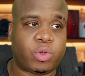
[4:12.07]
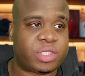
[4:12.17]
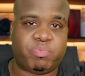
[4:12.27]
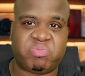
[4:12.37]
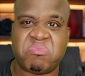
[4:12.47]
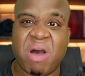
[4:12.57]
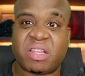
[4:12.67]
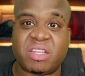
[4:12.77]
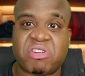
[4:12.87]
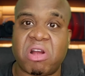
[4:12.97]
was
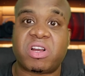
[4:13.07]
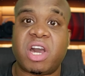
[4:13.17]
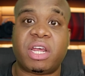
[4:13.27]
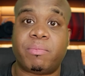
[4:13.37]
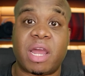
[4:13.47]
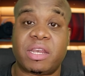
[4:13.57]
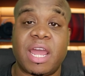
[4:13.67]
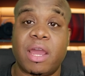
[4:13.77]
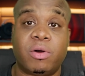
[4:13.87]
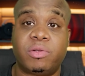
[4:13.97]
about to start cutting my
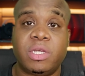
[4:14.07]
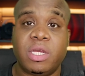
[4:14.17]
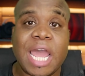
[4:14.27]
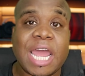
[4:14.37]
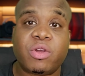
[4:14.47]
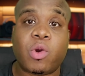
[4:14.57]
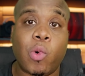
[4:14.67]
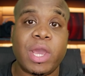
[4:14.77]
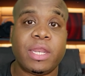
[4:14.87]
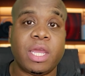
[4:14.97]
nails and
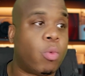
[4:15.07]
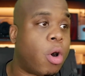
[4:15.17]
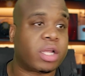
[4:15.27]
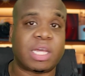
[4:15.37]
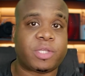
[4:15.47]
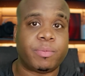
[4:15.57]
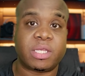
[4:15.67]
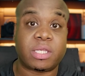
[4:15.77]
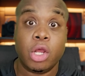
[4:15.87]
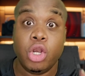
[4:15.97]
Queenie walked up to
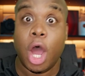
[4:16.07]
me and said,